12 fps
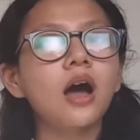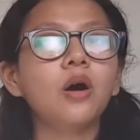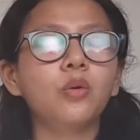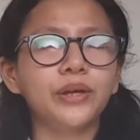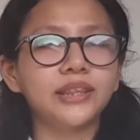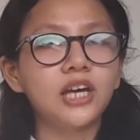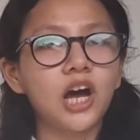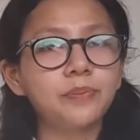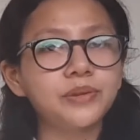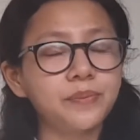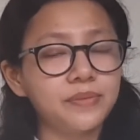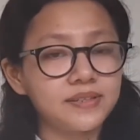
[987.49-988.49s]
With the
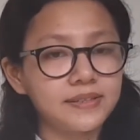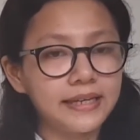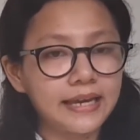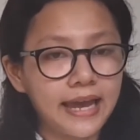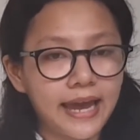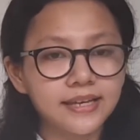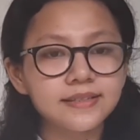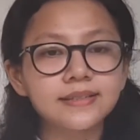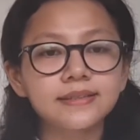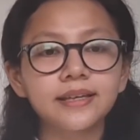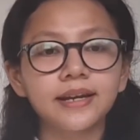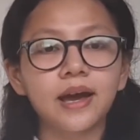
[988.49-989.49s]
optimistic case,
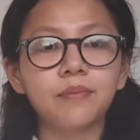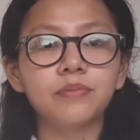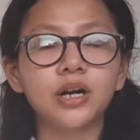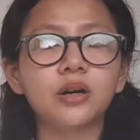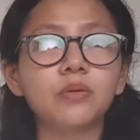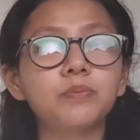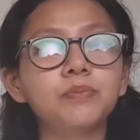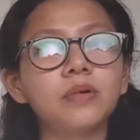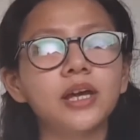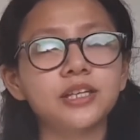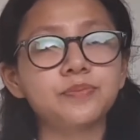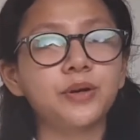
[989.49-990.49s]
the number
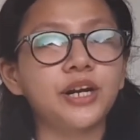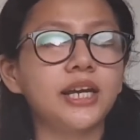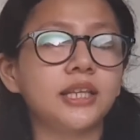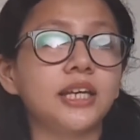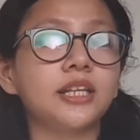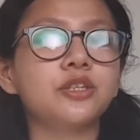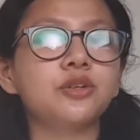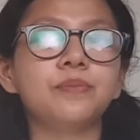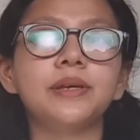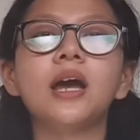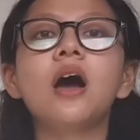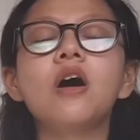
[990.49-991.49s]
is predicted to
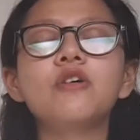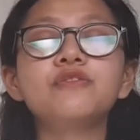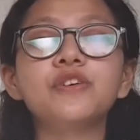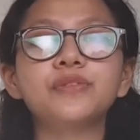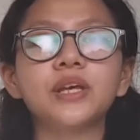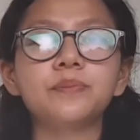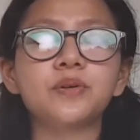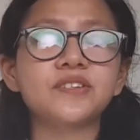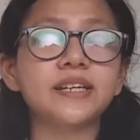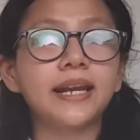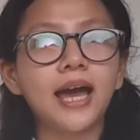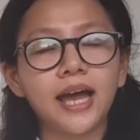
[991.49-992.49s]
be
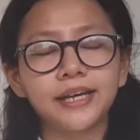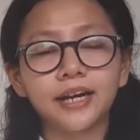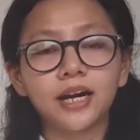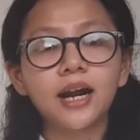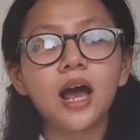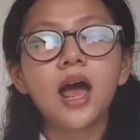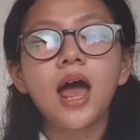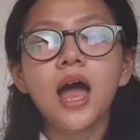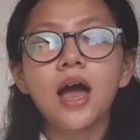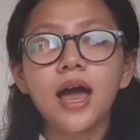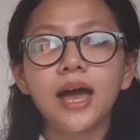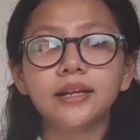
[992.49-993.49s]
15% higher,
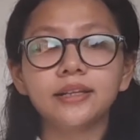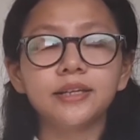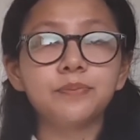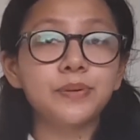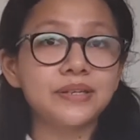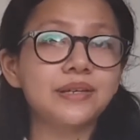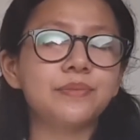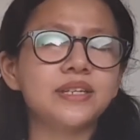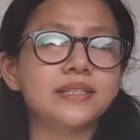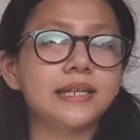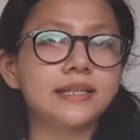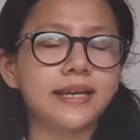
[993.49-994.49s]
and the
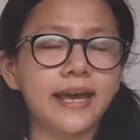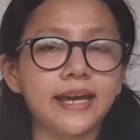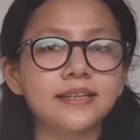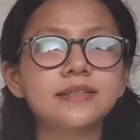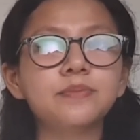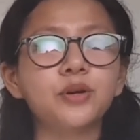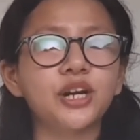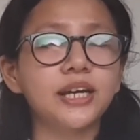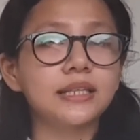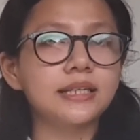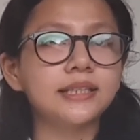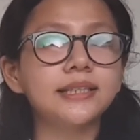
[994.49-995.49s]
pessimistic case
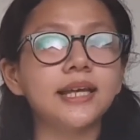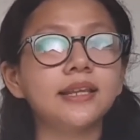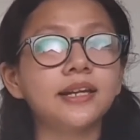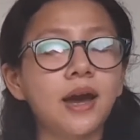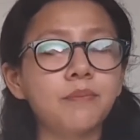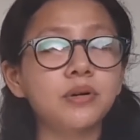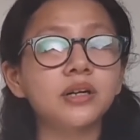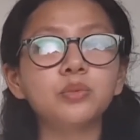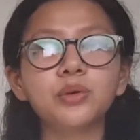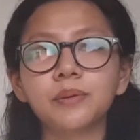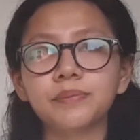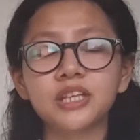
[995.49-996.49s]
predicted that the number
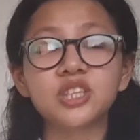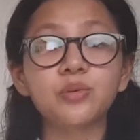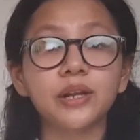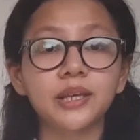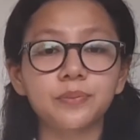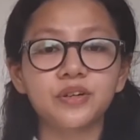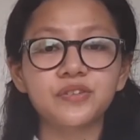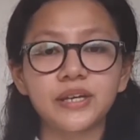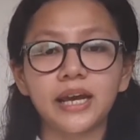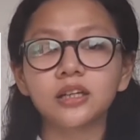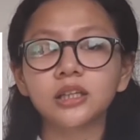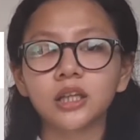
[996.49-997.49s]
will be
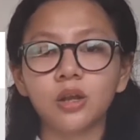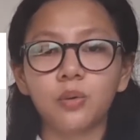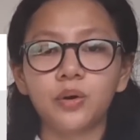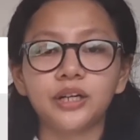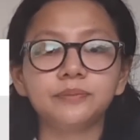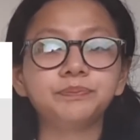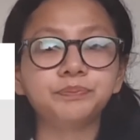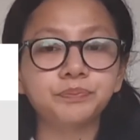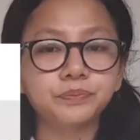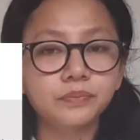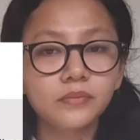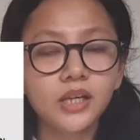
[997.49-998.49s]
20% lower.
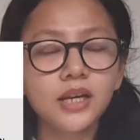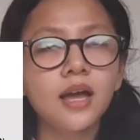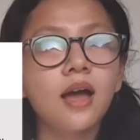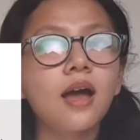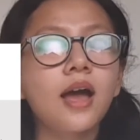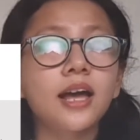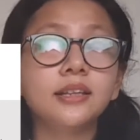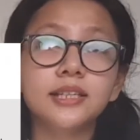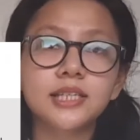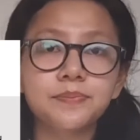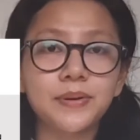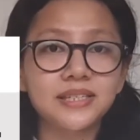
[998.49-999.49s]

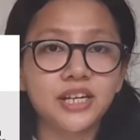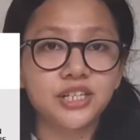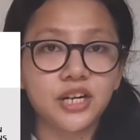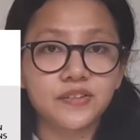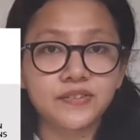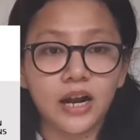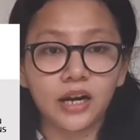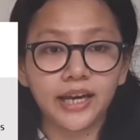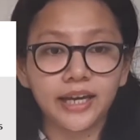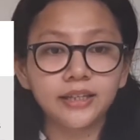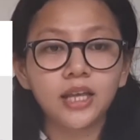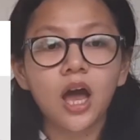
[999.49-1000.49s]
This passenger's
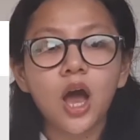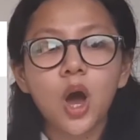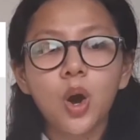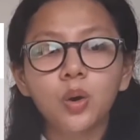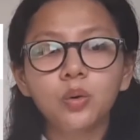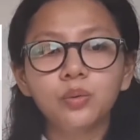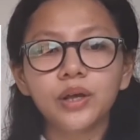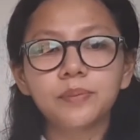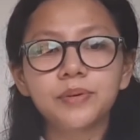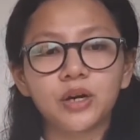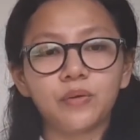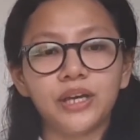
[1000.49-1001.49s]
target will
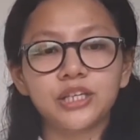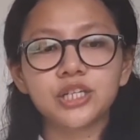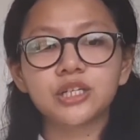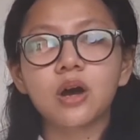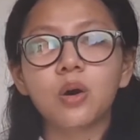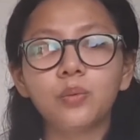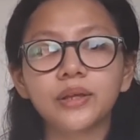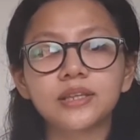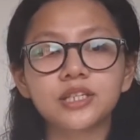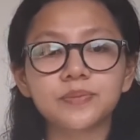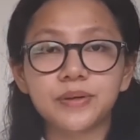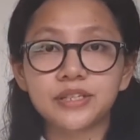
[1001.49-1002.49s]
be reached with the
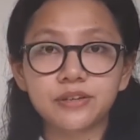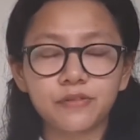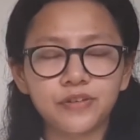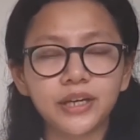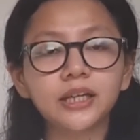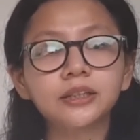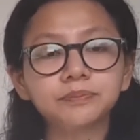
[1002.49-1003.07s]
specific